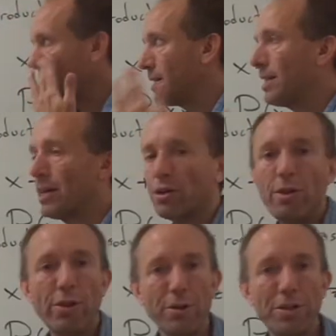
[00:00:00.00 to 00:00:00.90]
in section
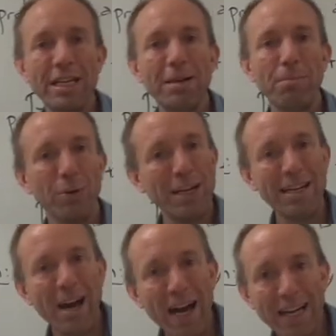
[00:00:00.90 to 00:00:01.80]

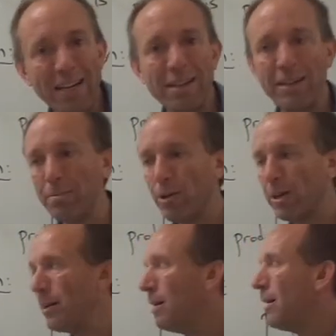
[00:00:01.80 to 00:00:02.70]
13.9 in the
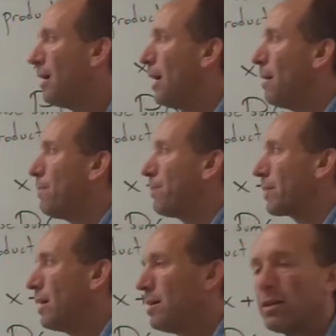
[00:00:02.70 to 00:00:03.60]
book. Um,
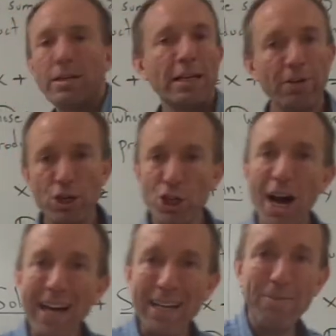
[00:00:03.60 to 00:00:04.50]
give it a
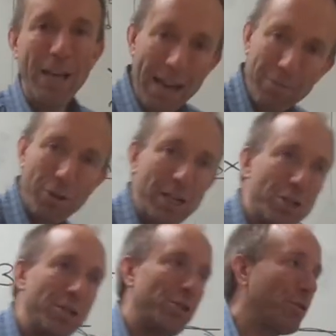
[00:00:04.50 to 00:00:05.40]
shot. If you have
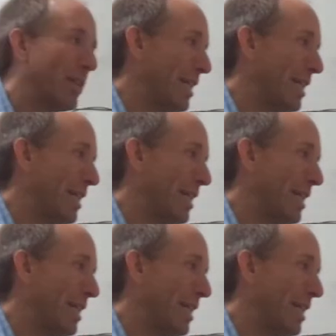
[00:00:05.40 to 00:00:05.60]
questions, you can